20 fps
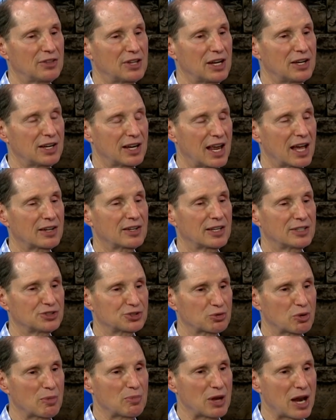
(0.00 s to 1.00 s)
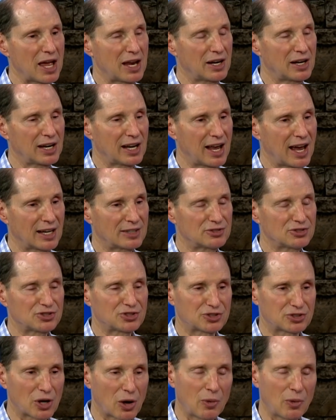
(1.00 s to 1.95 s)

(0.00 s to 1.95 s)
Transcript: didn't get discriminated against.